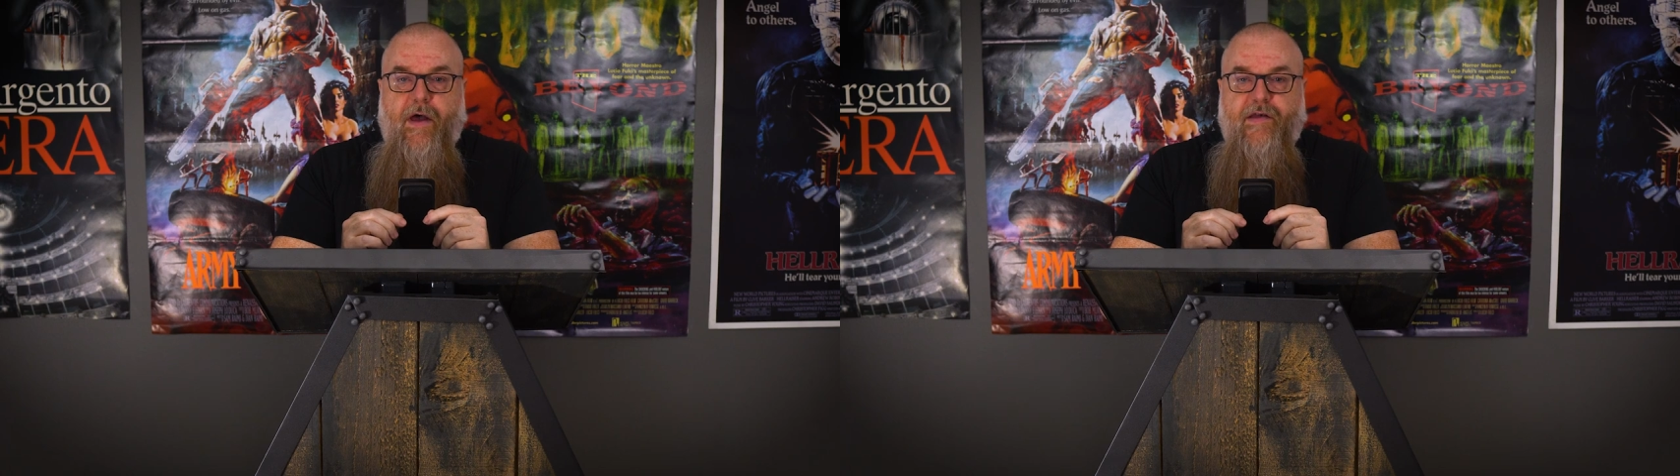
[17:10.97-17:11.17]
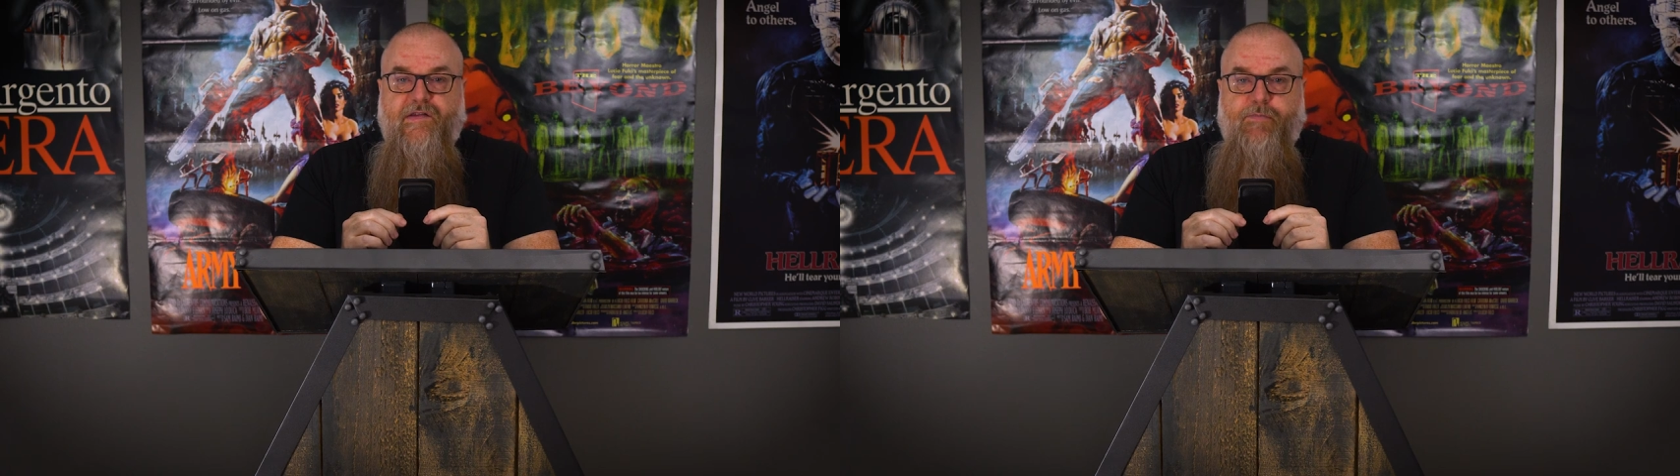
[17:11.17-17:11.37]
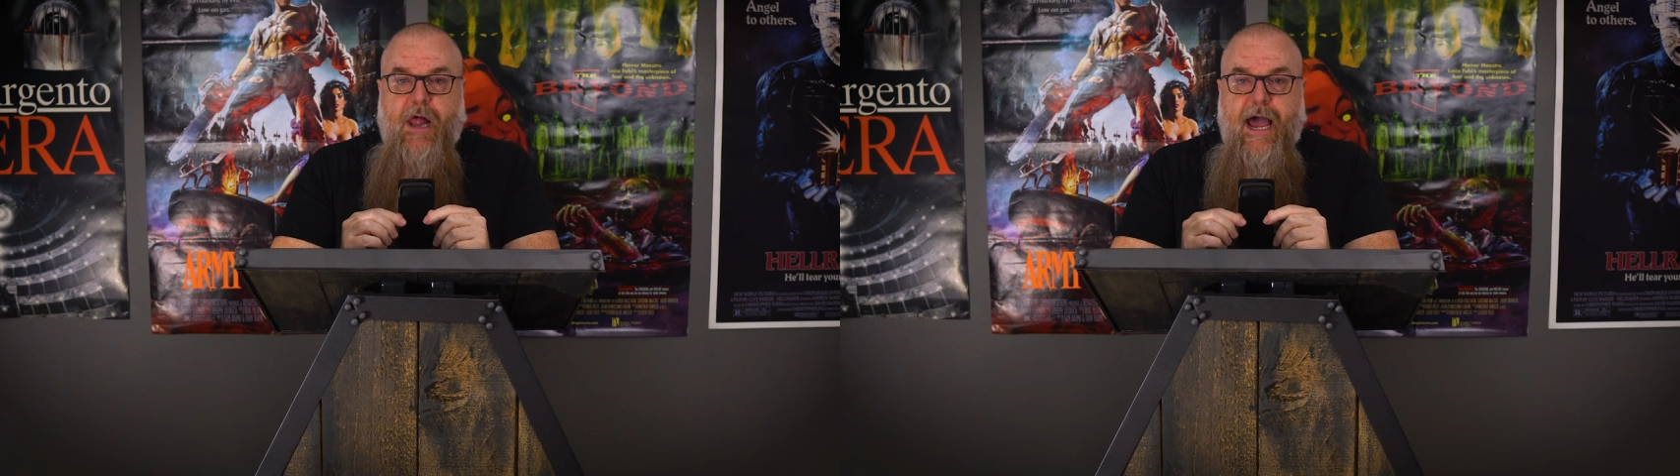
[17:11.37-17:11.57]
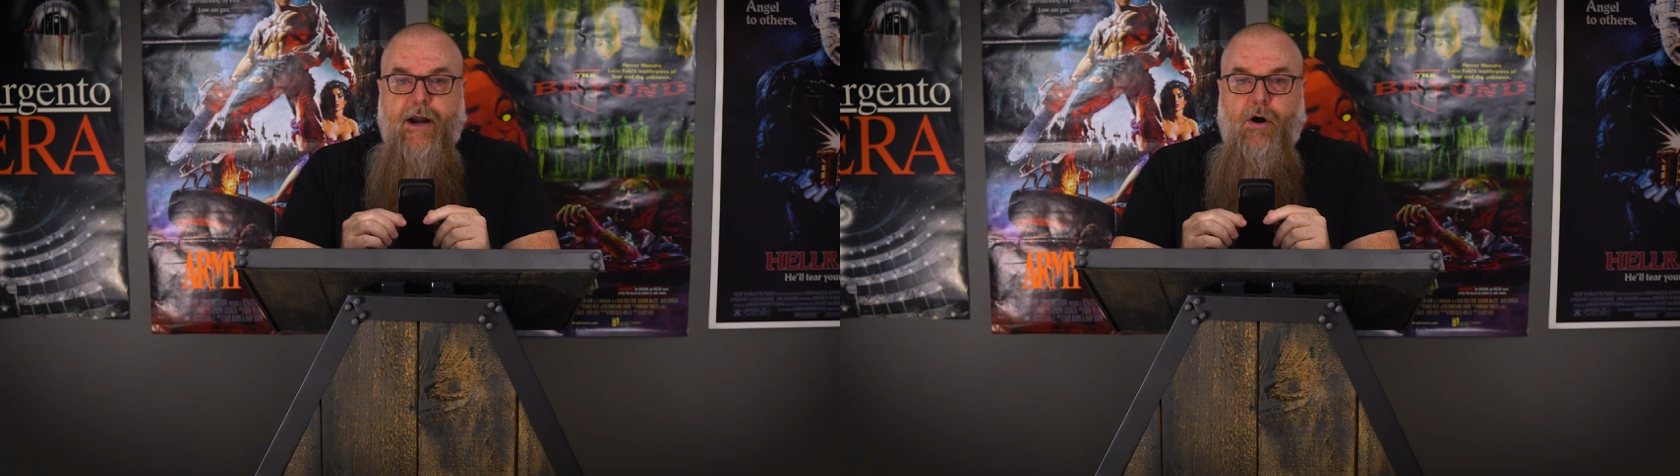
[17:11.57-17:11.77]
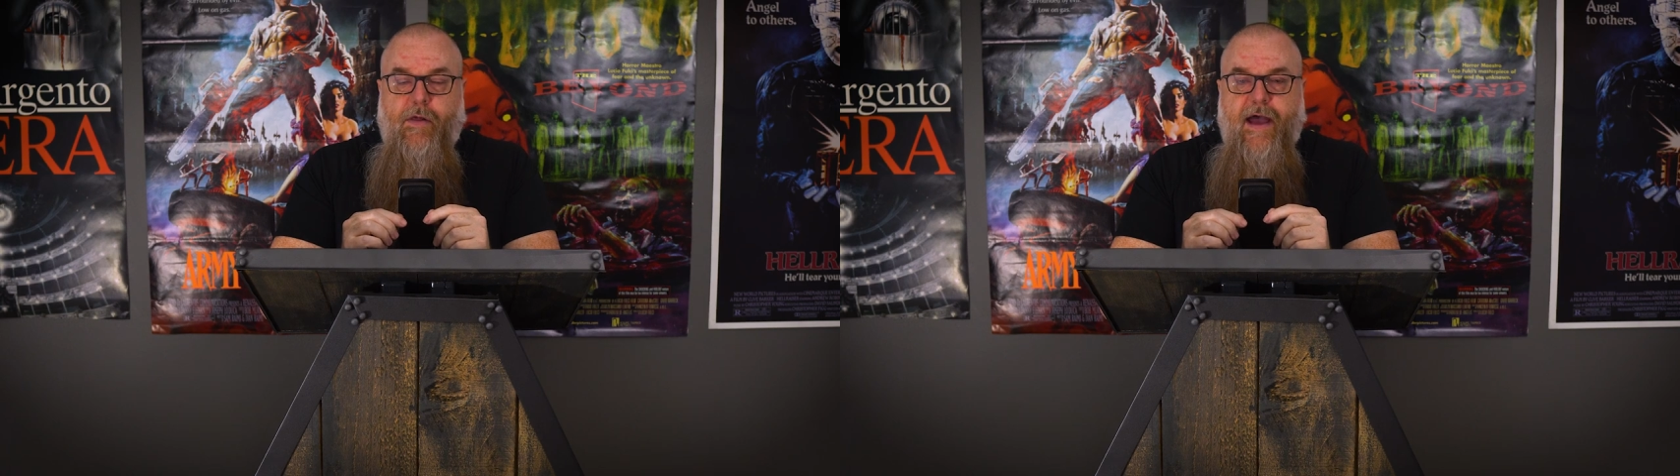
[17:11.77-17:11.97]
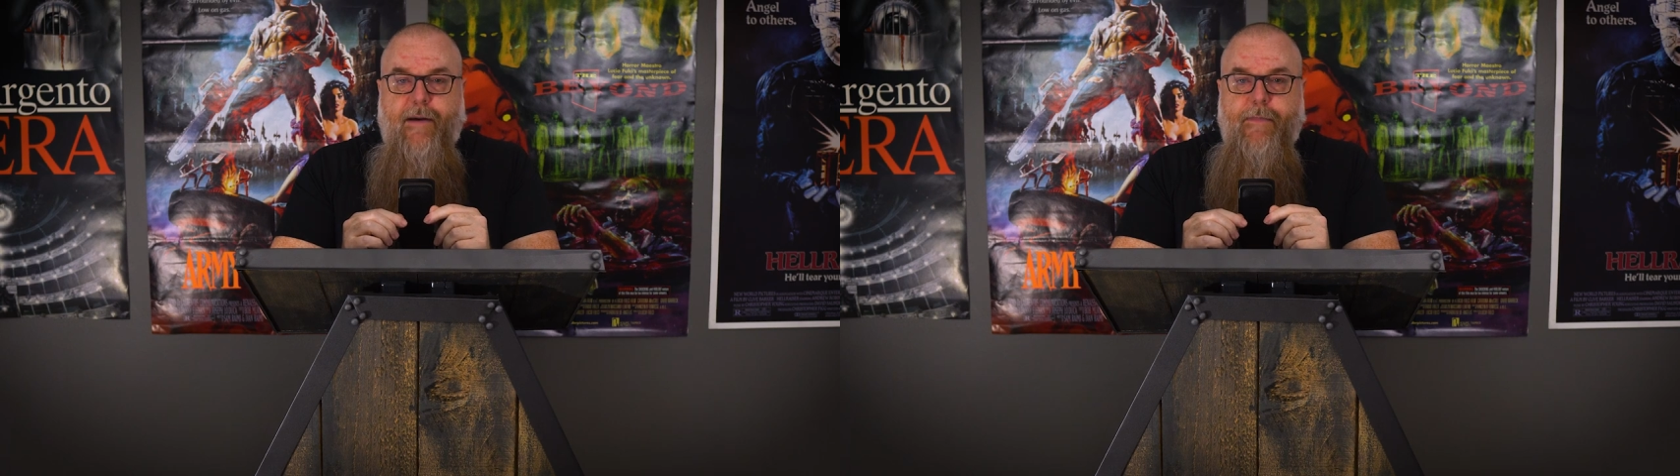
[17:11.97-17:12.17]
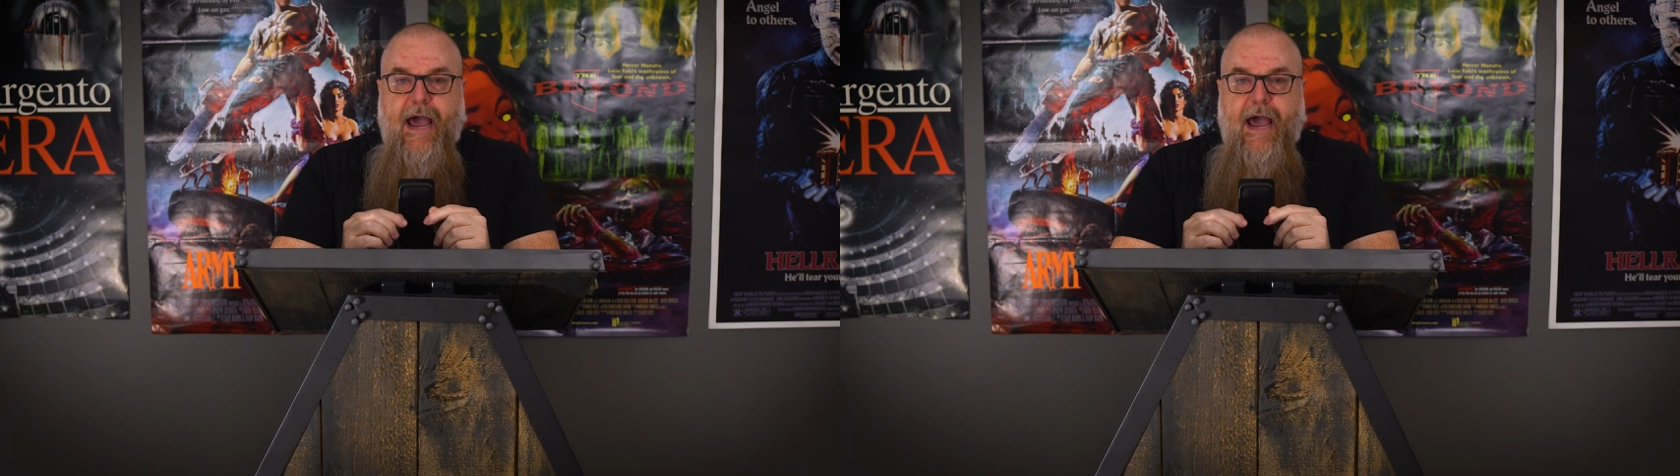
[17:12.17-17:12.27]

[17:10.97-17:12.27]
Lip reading: the splatter that